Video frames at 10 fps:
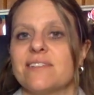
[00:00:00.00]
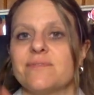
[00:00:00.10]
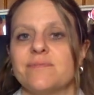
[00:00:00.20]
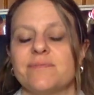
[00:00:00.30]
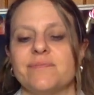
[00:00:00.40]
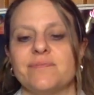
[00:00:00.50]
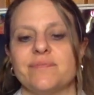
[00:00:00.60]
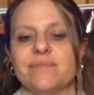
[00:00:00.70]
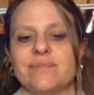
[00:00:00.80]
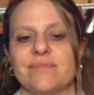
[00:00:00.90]

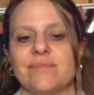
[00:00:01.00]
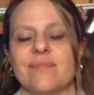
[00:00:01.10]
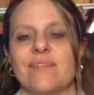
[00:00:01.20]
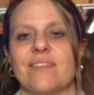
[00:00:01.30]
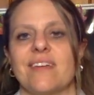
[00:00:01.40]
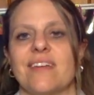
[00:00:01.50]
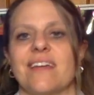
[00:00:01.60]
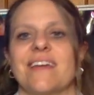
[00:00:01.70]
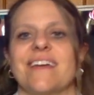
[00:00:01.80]
[no speech]